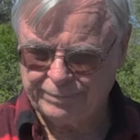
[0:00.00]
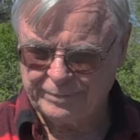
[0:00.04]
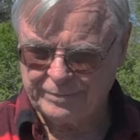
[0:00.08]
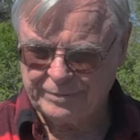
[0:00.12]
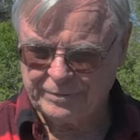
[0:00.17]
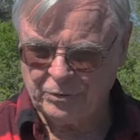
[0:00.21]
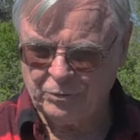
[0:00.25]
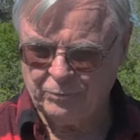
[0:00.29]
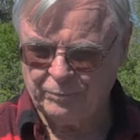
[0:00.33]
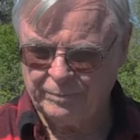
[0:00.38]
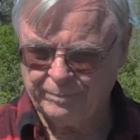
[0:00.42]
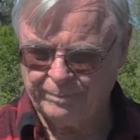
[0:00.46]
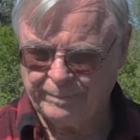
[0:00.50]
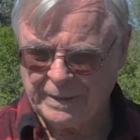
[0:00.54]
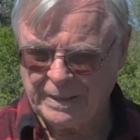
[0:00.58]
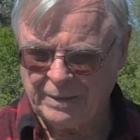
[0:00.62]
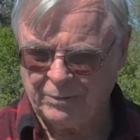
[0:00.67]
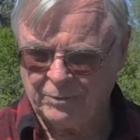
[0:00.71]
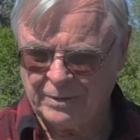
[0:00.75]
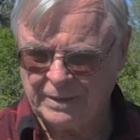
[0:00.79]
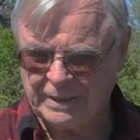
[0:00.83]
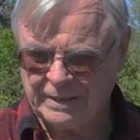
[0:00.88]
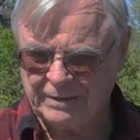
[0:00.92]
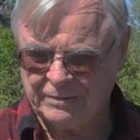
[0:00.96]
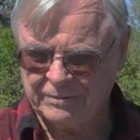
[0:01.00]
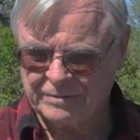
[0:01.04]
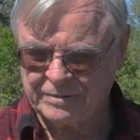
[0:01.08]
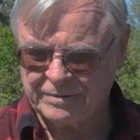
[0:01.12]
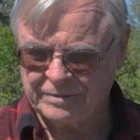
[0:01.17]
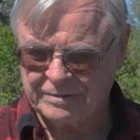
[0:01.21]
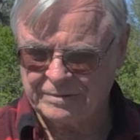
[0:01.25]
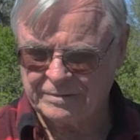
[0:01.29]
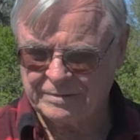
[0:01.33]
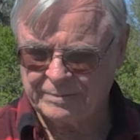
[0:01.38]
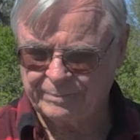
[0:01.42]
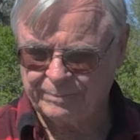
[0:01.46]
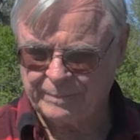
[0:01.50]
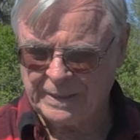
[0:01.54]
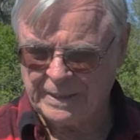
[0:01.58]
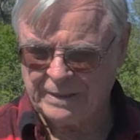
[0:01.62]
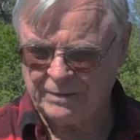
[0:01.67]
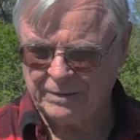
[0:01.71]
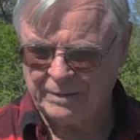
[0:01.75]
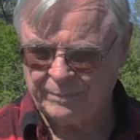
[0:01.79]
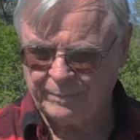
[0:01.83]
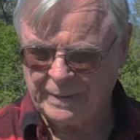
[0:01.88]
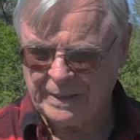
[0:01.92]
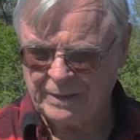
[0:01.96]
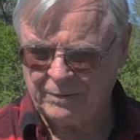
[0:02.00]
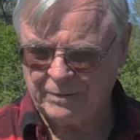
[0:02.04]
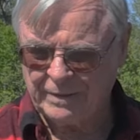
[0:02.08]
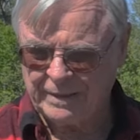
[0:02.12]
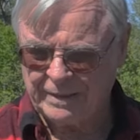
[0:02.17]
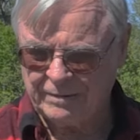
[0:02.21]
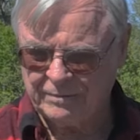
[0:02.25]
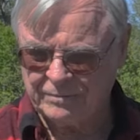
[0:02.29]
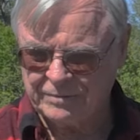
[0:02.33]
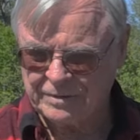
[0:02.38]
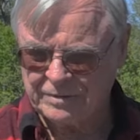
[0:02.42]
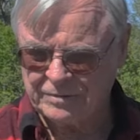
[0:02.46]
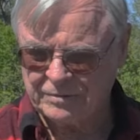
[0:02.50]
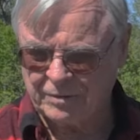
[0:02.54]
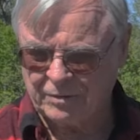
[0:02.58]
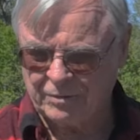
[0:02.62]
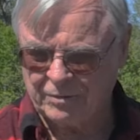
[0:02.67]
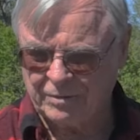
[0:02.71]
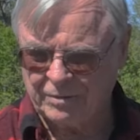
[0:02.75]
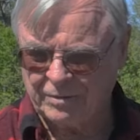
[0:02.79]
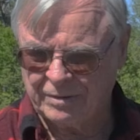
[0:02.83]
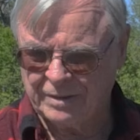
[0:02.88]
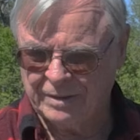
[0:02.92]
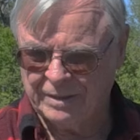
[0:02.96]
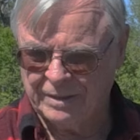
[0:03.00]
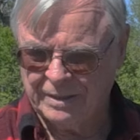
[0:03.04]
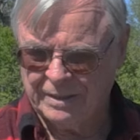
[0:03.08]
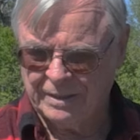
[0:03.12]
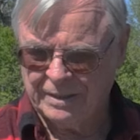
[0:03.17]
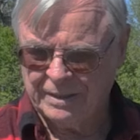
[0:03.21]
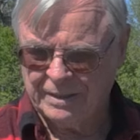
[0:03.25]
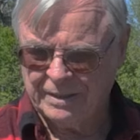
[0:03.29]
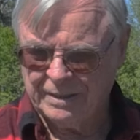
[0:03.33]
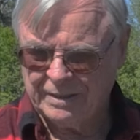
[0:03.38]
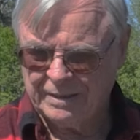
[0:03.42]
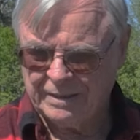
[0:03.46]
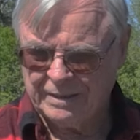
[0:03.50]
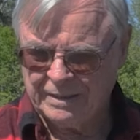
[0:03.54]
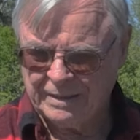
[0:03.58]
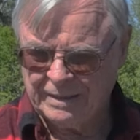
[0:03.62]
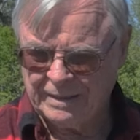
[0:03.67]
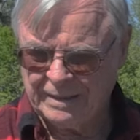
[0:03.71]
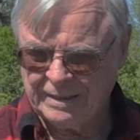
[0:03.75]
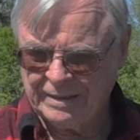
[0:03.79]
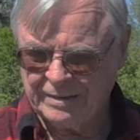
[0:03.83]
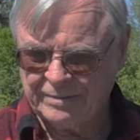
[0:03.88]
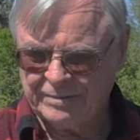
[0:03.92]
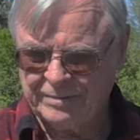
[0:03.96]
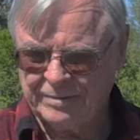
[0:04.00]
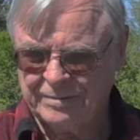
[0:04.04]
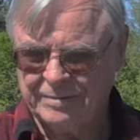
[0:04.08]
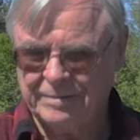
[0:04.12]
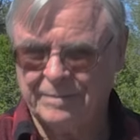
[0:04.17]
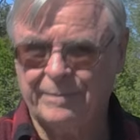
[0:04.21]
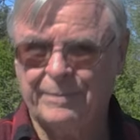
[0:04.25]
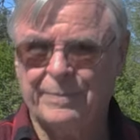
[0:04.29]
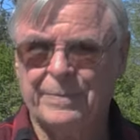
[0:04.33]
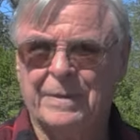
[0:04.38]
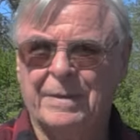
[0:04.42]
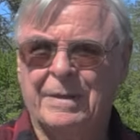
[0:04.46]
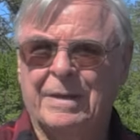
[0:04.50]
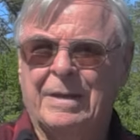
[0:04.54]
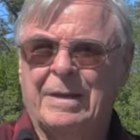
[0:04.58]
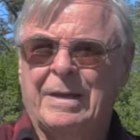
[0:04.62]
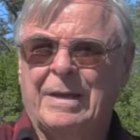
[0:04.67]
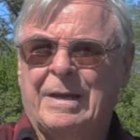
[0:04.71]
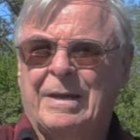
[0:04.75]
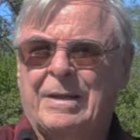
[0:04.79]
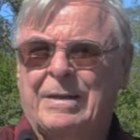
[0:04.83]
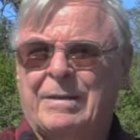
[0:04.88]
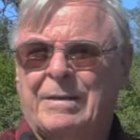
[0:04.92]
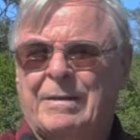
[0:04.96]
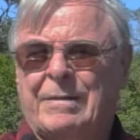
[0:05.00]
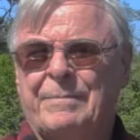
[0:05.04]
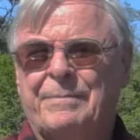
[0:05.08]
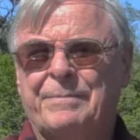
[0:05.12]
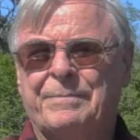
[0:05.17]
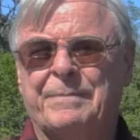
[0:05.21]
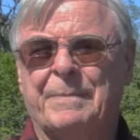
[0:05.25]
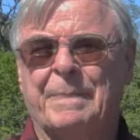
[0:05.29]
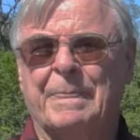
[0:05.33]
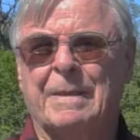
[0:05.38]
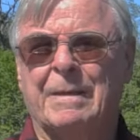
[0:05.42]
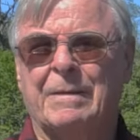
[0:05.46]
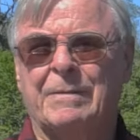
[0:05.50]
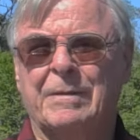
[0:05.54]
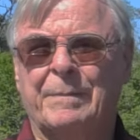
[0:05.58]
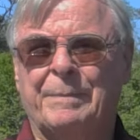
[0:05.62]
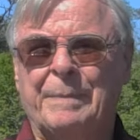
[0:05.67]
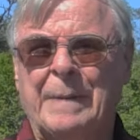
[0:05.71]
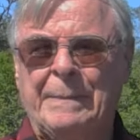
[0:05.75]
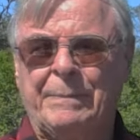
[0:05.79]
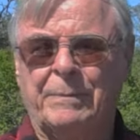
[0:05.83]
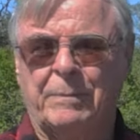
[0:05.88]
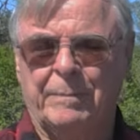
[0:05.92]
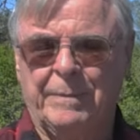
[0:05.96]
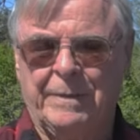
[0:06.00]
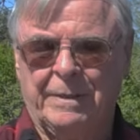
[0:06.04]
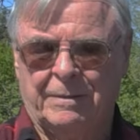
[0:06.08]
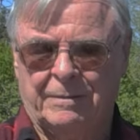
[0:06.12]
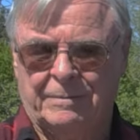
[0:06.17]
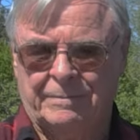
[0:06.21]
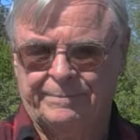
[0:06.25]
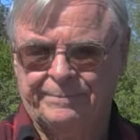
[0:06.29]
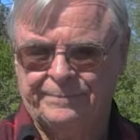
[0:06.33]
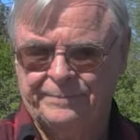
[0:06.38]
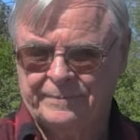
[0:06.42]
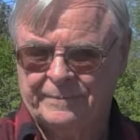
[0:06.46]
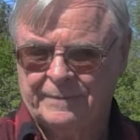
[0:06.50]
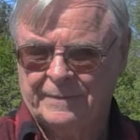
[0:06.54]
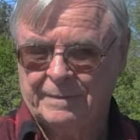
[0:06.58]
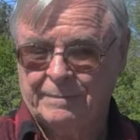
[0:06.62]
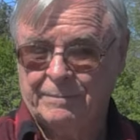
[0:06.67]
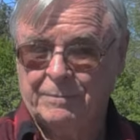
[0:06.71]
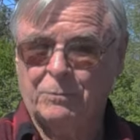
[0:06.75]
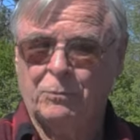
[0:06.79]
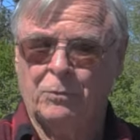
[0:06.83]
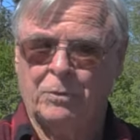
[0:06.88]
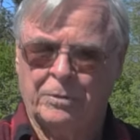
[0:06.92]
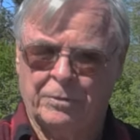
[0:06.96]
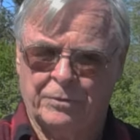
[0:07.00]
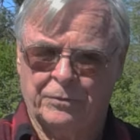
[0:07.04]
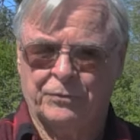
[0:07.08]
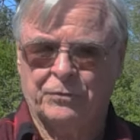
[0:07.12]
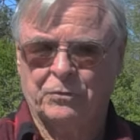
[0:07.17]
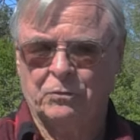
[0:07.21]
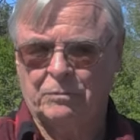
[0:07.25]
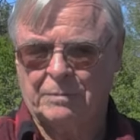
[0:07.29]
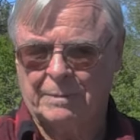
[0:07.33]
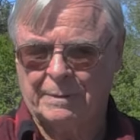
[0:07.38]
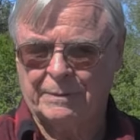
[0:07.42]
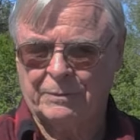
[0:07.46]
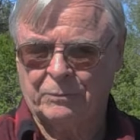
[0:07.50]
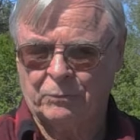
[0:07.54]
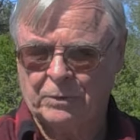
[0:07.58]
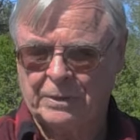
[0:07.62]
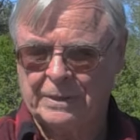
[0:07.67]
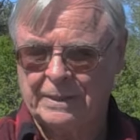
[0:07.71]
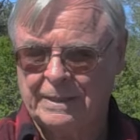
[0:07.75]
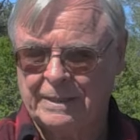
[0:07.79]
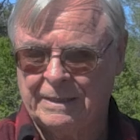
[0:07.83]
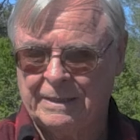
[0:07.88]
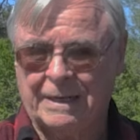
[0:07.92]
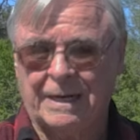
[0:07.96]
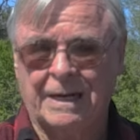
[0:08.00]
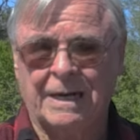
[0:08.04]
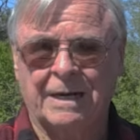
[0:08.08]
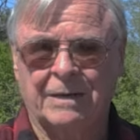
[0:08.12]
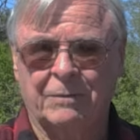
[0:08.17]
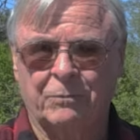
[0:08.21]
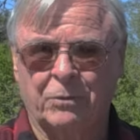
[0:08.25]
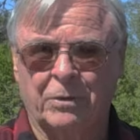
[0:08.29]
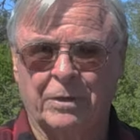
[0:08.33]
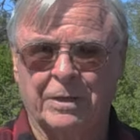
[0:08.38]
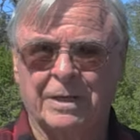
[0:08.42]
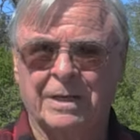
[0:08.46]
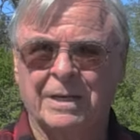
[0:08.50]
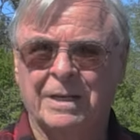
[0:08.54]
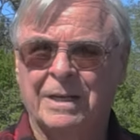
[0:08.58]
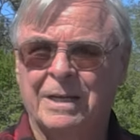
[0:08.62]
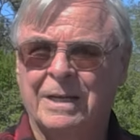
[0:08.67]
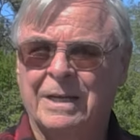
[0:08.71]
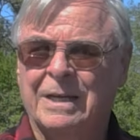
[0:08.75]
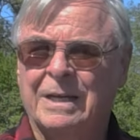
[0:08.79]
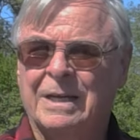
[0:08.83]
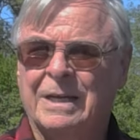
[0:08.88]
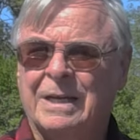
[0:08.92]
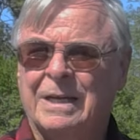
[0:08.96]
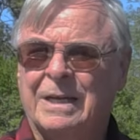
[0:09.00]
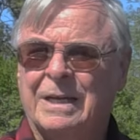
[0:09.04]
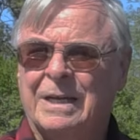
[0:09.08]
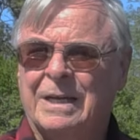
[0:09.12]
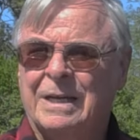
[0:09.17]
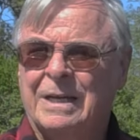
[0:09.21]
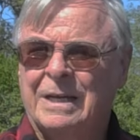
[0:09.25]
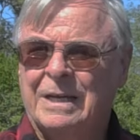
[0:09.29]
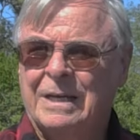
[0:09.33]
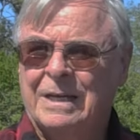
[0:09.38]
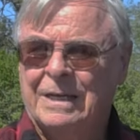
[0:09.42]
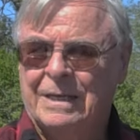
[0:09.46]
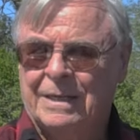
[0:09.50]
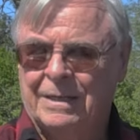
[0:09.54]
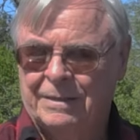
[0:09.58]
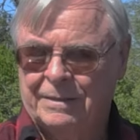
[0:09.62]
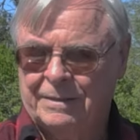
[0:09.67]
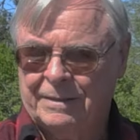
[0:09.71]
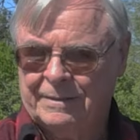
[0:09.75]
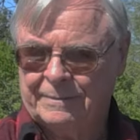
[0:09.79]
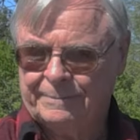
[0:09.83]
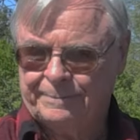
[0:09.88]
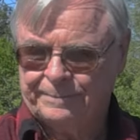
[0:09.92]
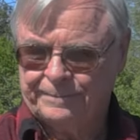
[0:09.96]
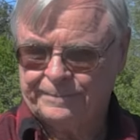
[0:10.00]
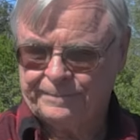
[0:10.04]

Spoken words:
two powerhouses or at at the paper mill. One of the two I was working down at iron working, and